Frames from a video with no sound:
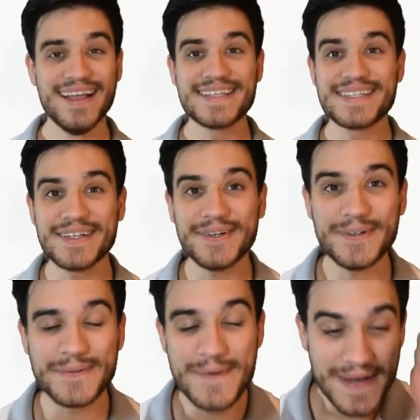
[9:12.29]

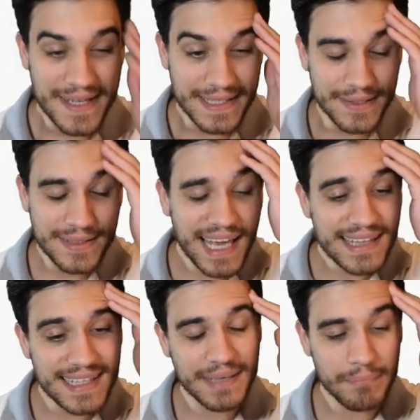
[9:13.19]
So you
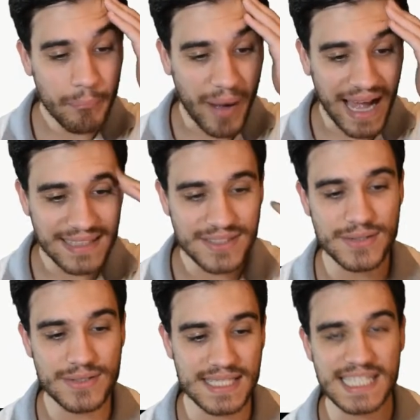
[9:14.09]
get him back
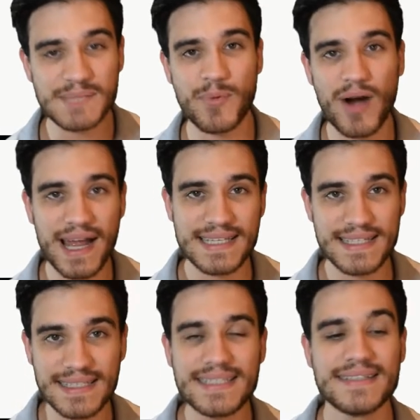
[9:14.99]
to 6
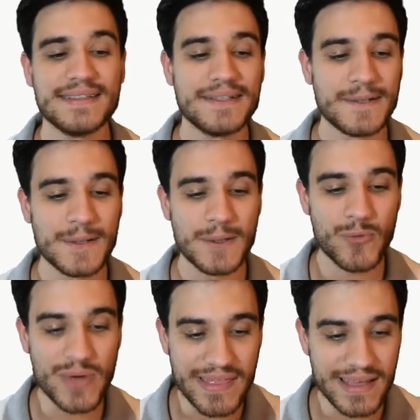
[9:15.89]
prizes
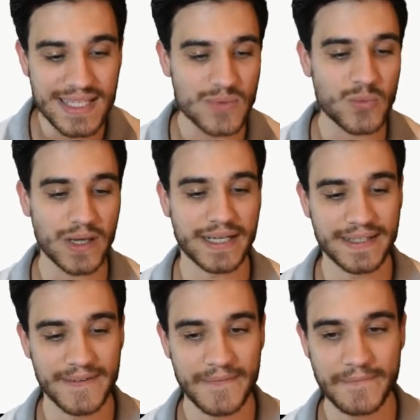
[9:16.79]
with this one.